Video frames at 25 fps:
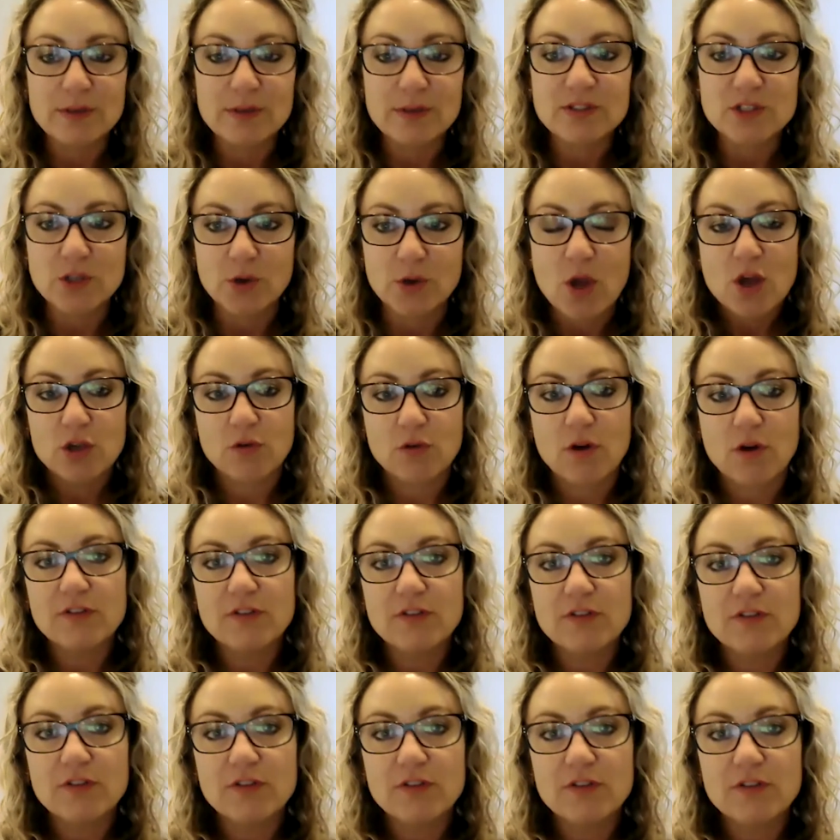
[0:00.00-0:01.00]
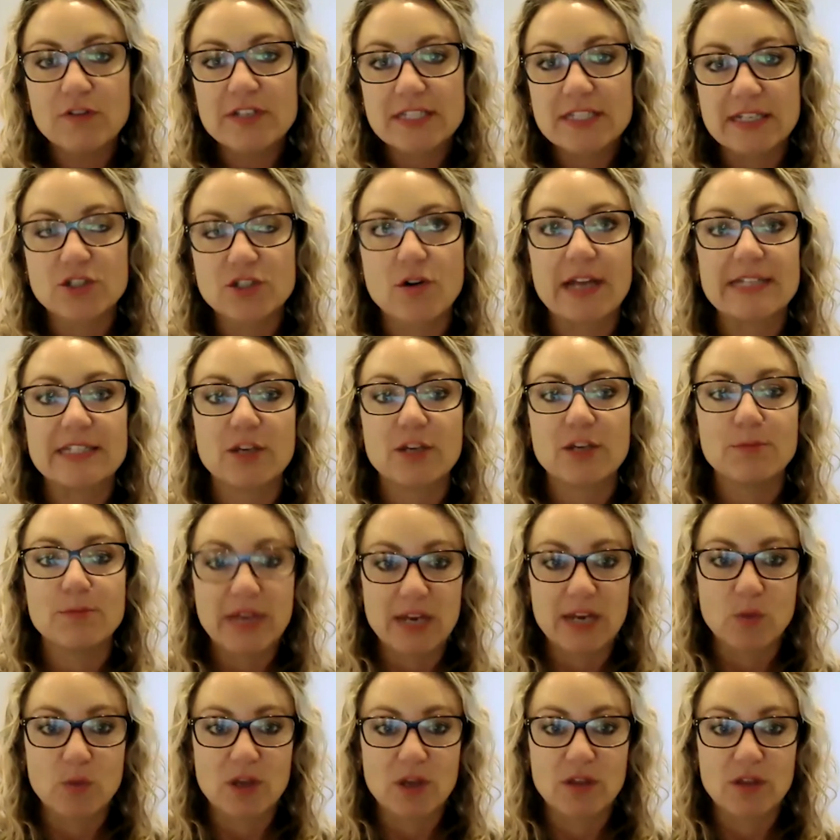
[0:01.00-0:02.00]
So you're obviously
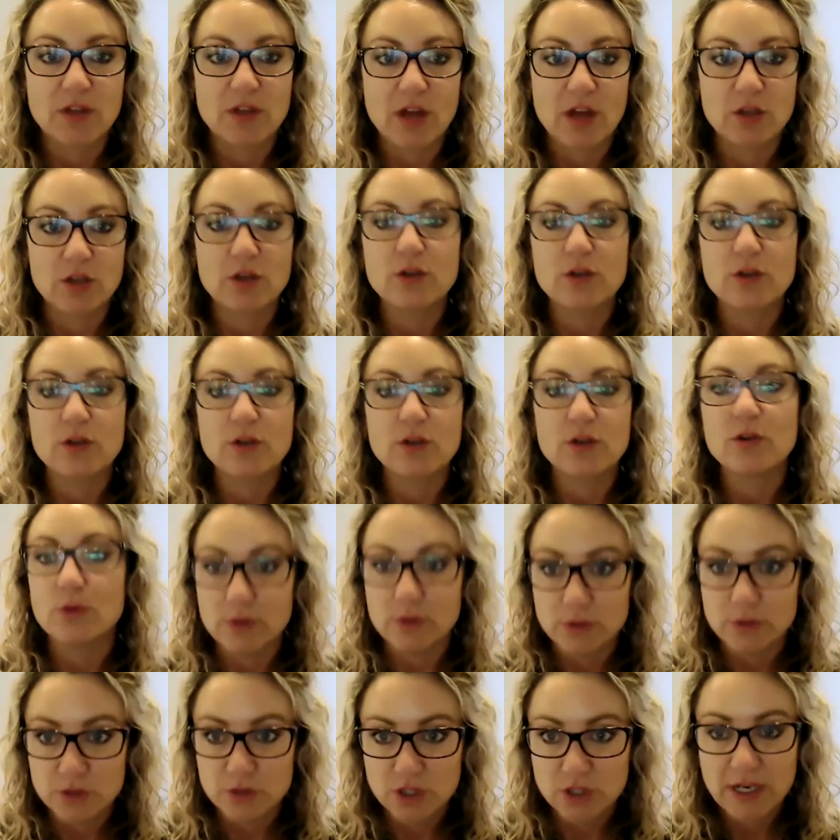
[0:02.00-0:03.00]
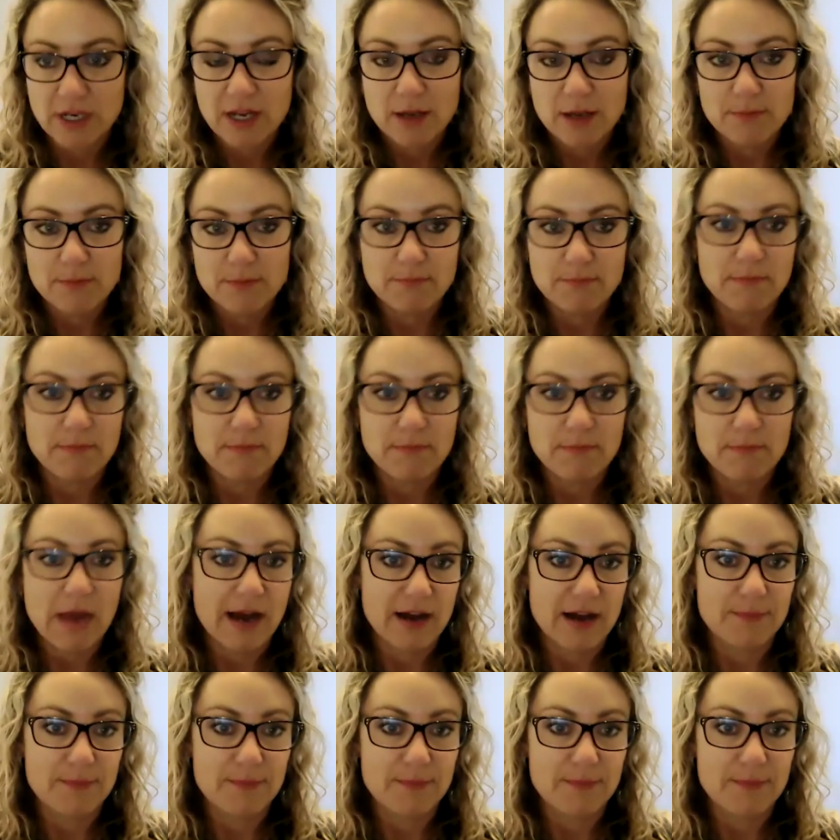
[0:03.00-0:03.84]
trying to compete with a huge